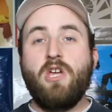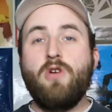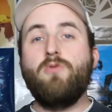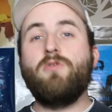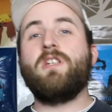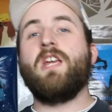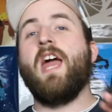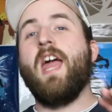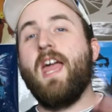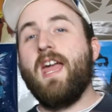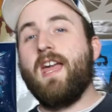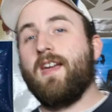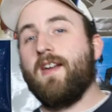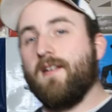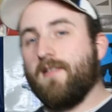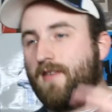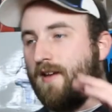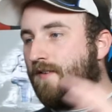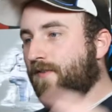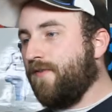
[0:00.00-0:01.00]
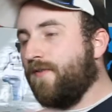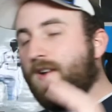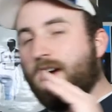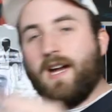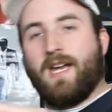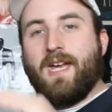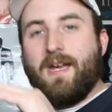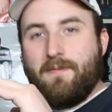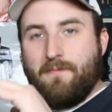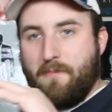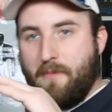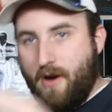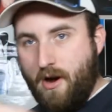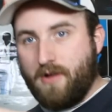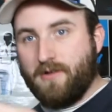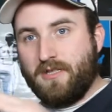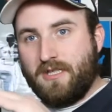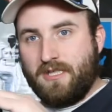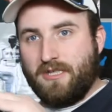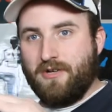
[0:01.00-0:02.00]
You take the fucking
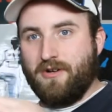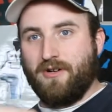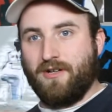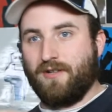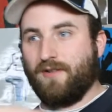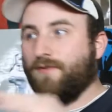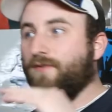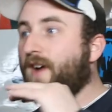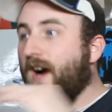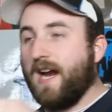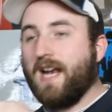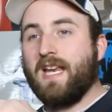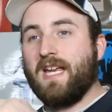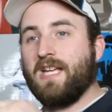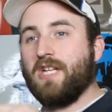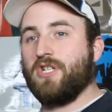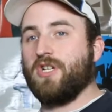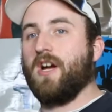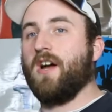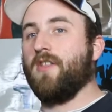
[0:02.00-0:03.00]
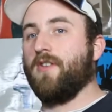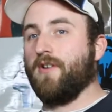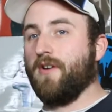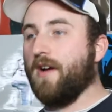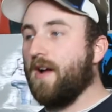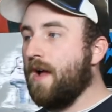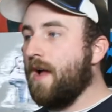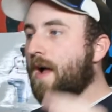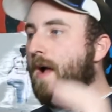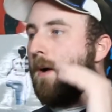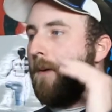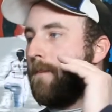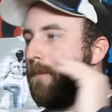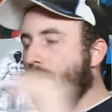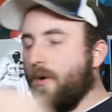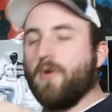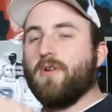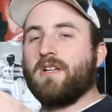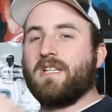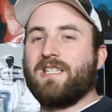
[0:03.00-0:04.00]
monsters fighting each other
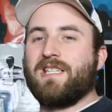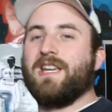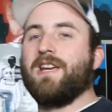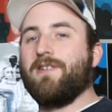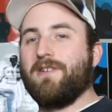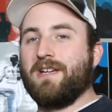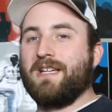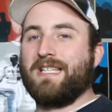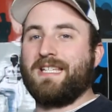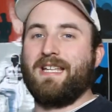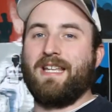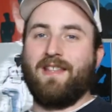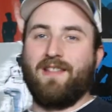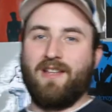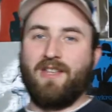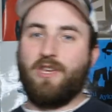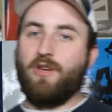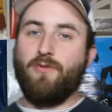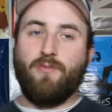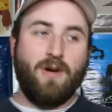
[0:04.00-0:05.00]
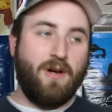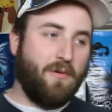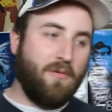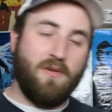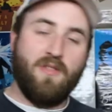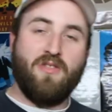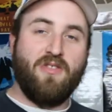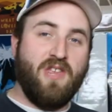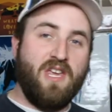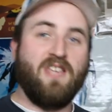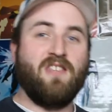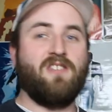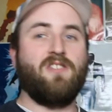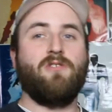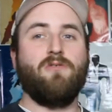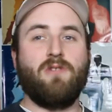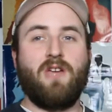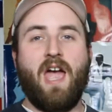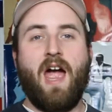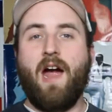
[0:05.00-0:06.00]
more seriously than you will with these
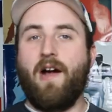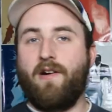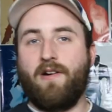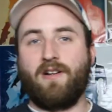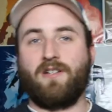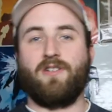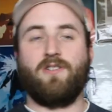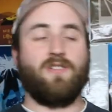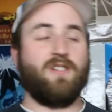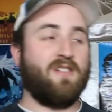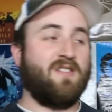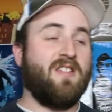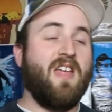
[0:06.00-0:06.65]
two characters.